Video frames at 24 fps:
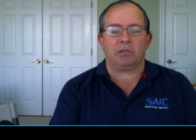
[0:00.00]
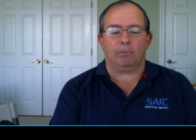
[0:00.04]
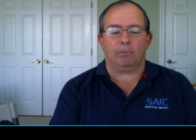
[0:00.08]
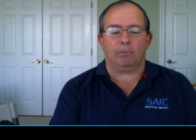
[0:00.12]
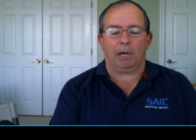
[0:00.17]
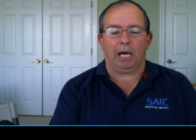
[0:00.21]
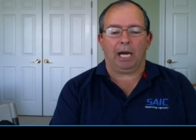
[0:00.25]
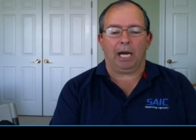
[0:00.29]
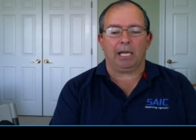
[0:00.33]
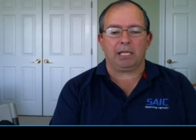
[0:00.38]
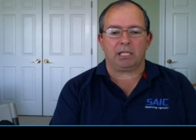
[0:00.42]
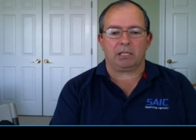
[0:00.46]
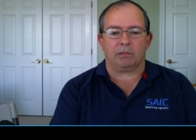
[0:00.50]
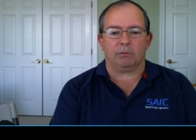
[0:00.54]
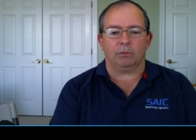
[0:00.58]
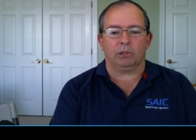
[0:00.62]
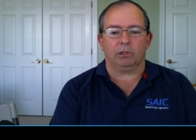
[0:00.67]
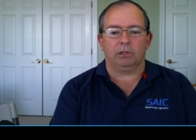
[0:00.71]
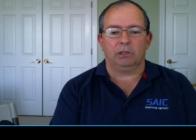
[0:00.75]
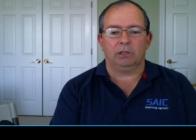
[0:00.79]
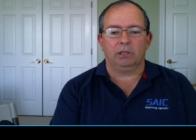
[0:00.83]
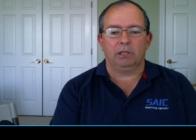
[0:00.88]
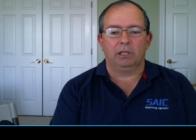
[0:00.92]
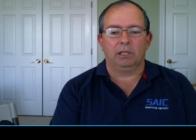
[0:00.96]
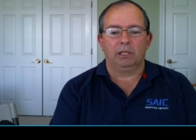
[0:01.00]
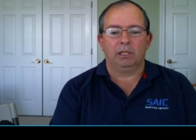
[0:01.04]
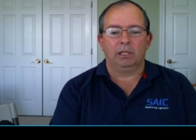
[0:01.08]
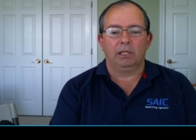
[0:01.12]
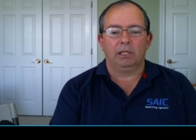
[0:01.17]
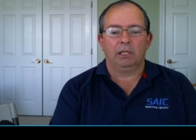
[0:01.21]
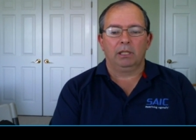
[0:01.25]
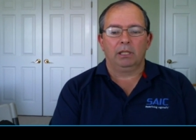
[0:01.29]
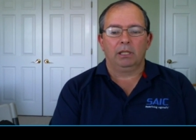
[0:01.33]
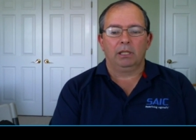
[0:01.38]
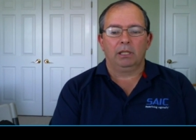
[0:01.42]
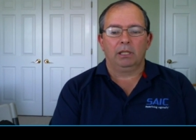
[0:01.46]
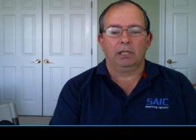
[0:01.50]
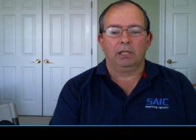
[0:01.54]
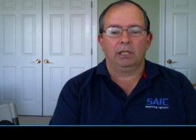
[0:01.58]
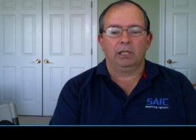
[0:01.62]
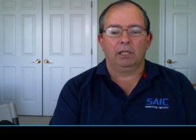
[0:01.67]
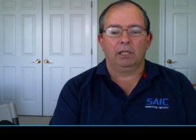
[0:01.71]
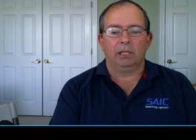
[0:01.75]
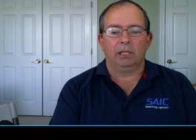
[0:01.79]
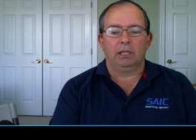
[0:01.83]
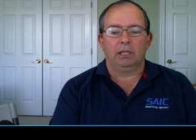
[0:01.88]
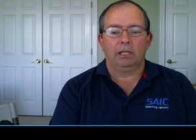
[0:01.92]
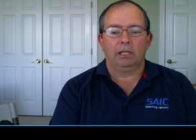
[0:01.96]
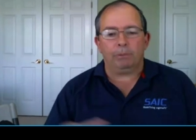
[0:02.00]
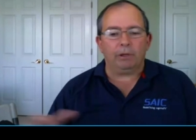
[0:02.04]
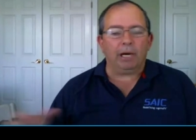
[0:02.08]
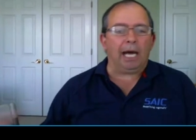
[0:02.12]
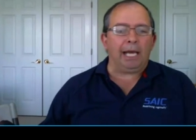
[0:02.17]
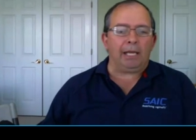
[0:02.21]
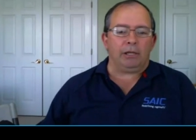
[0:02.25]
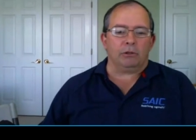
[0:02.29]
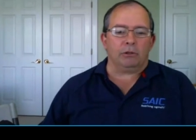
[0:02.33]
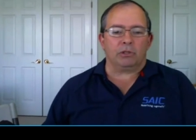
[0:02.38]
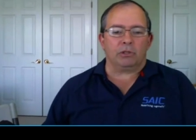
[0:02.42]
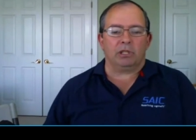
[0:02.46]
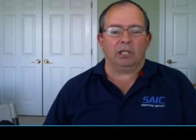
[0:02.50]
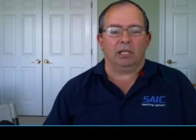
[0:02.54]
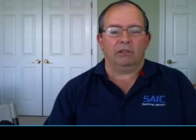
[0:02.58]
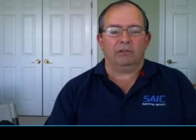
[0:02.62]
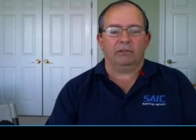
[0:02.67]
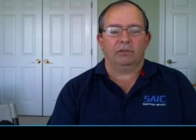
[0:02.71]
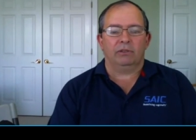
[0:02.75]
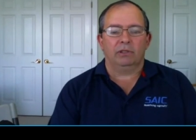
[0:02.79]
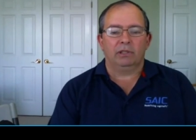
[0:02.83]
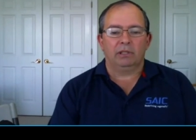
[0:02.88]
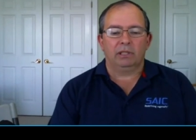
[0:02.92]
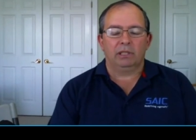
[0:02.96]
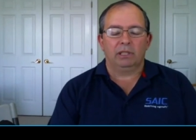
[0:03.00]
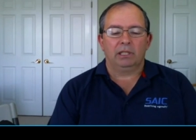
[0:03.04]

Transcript: possible when you apply yourself.